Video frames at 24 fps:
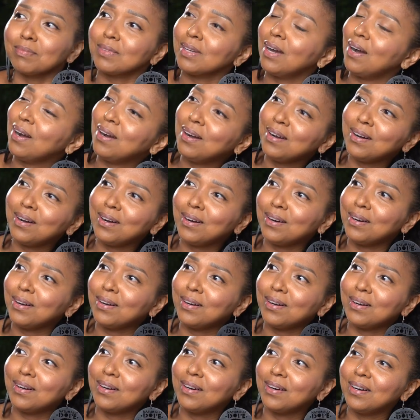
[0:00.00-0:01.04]

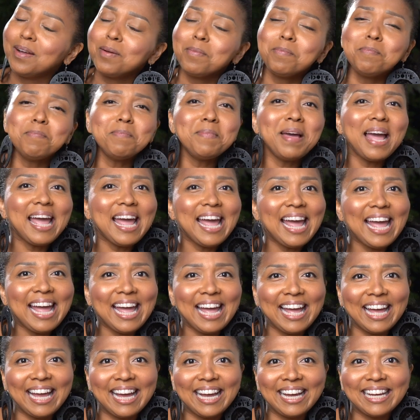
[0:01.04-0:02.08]
Oh,
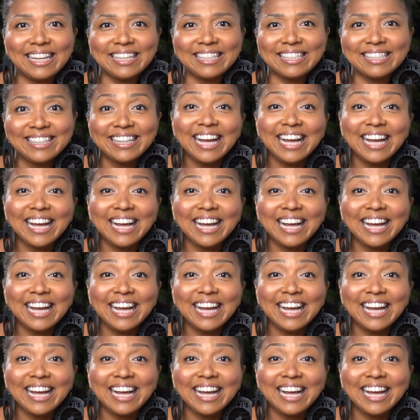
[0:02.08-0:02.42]
man,